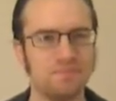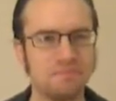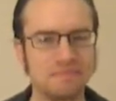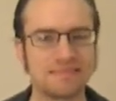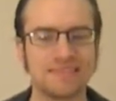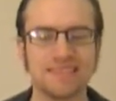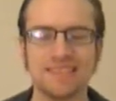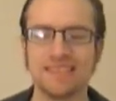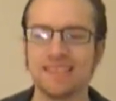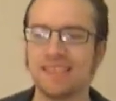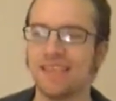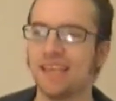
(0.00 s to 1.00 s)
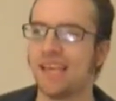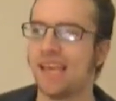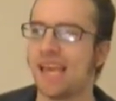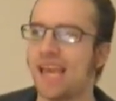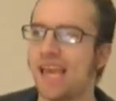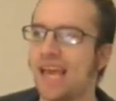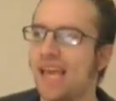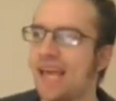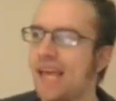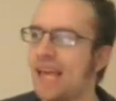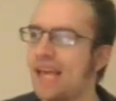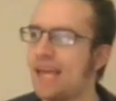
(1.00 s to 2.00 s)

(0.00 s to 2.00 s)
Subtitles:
(no one is talking)